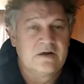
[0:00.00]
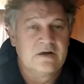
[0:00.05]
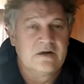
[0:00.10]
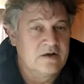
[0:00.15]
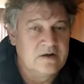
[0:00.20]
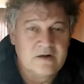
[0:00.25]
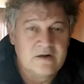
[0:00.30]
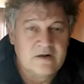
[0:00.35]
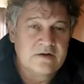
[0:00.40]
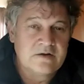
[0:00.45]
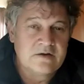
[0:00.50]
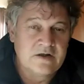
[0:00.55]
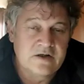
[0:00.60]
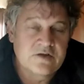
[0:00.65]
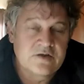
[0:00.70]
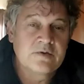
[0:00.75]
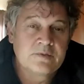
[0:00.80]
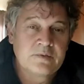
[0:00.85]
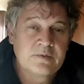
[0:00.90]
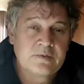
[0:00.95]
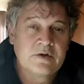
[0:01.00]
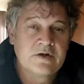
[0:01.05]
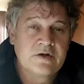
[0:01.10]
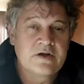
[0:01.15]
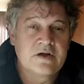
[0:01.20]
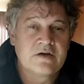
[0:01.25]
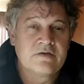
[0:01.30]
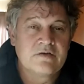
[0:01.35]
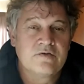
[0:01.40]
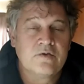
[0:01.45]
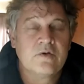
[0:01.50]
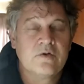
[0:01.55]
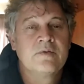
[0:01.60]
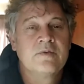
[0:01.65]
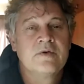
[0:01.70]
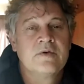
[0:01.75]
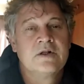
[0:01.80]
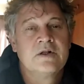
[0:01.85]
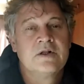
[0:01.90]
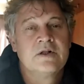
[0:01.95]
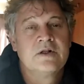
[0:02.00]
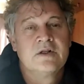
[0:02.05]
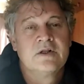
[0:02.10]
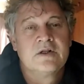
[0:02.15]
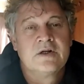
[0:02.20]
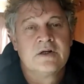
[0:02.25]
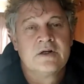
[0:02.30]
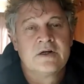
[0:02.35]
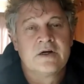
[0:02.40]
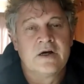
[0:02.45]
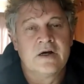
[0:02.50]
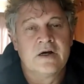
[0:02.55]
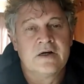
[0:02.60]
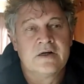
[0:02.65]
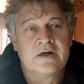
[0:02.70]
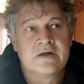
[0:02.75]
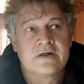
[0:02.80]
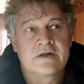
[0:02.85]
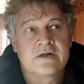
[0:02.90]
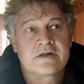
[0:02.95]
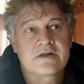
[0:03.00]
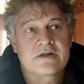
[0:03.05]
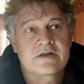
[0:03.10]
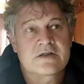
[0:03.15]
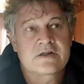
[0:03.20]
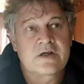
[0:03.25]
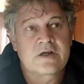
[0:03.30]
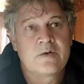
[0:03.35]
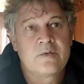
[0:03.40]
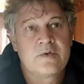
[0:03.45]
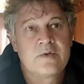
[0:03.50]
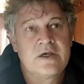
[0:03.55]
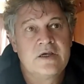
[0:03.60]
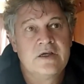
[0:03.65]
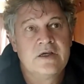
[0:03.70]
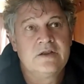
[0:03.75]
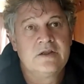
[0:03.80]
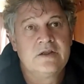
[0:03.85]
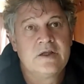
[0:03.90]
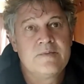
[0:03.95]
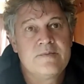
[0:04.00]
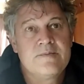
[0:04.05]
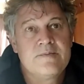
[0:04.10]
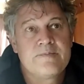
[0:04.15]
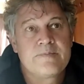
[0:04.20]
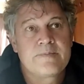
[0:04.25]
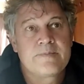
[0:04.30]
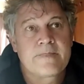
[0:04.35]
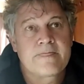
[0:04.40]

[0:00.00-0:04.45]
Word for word: Uh, that's what we were looking for. Uh, so we hit them.